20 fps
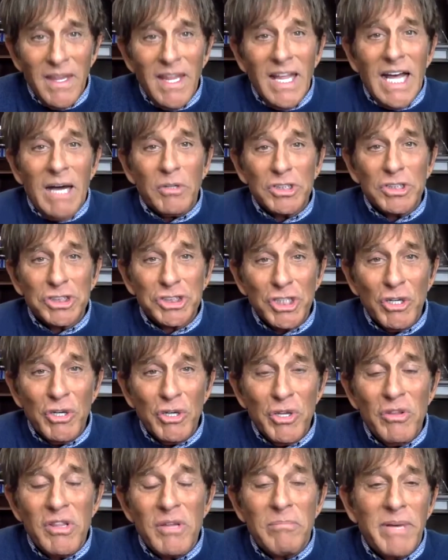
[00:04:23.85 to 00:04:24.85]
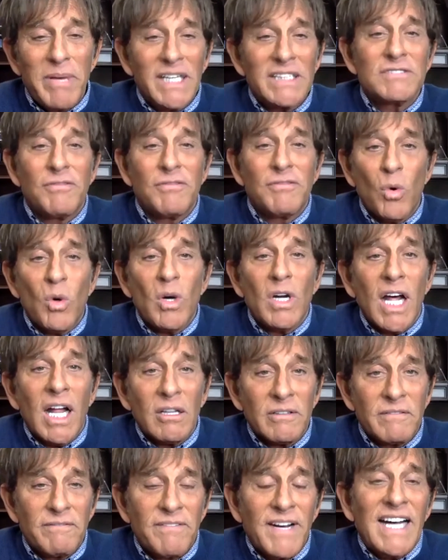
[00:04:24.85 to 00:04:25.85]
I'm gonna show you the best
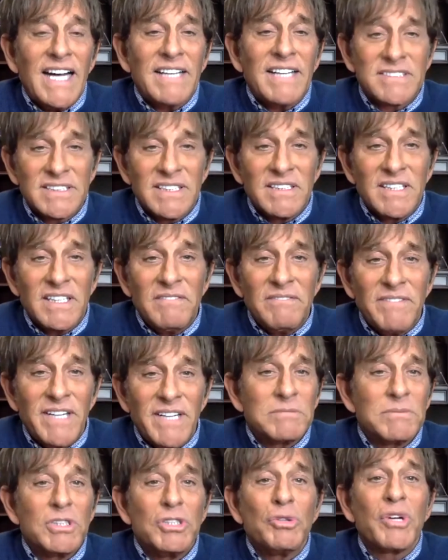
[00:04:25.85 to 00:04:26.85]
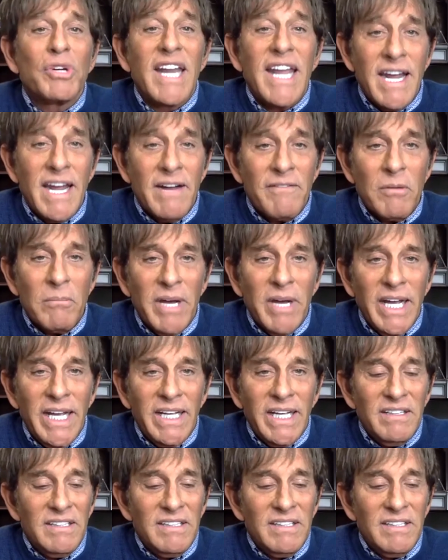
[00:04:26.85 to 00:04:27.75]
$4.05 investment you can ever make.